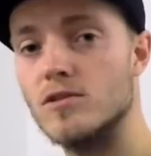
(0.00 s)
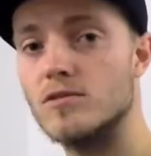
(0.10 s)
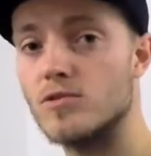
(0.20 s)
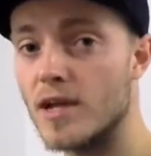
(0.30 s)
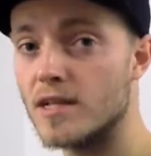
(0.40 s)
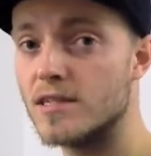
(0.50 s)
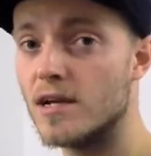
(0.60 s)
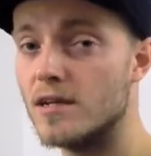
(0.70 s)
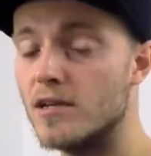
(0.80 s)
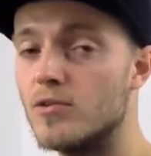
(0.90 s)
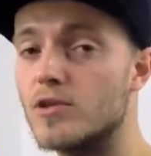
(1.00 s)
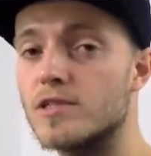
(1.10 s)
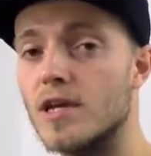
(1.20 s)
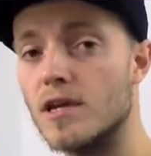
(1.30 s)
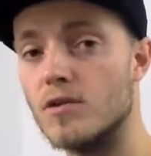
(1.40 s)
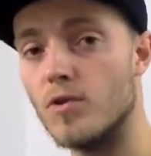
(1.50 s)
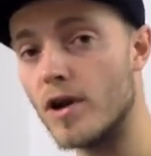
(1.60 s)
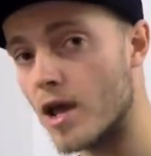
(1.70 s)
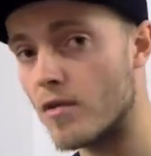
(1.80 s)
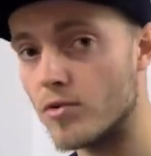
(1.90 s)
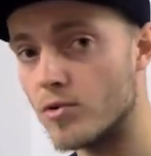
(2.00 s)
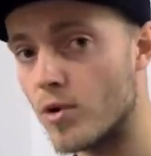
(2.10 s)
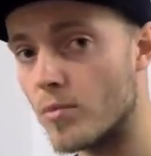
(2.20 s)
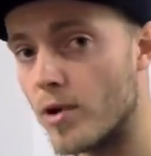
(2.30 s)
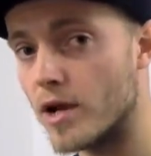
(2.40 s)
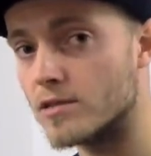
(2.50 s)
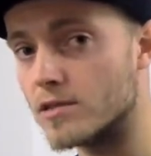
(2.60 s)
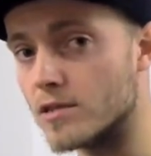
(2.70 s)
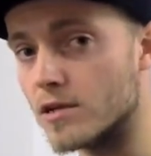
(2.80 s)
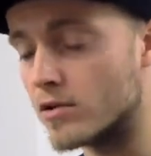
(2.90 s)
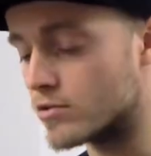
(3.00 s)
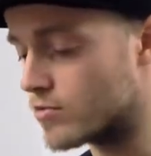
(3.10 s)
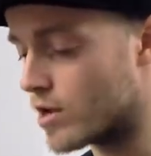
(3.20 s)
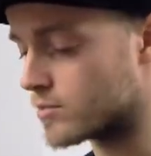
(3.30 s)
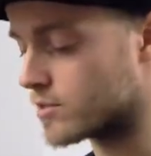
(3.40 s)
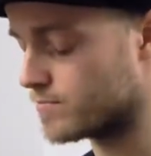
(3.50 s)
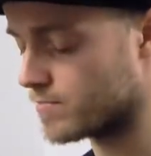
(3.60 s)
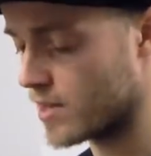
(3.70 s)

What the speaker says: So that's an idea you can take whatever you are practicing on the drums.